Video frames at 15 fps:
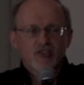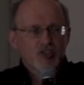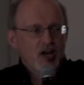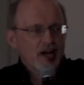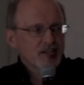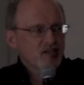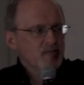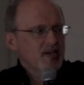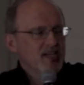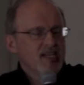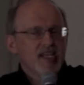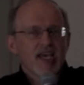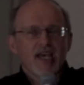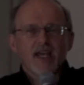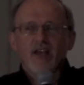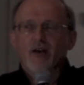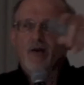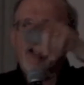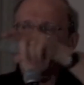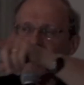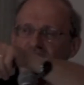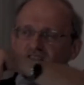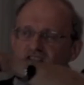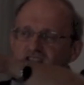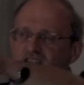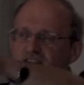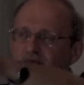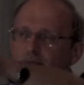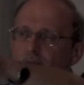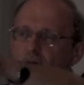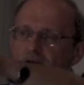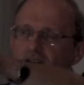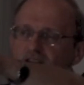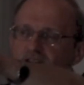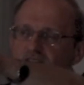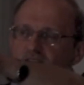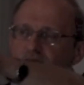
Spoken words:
talk to me today. I've got Steve Bosch.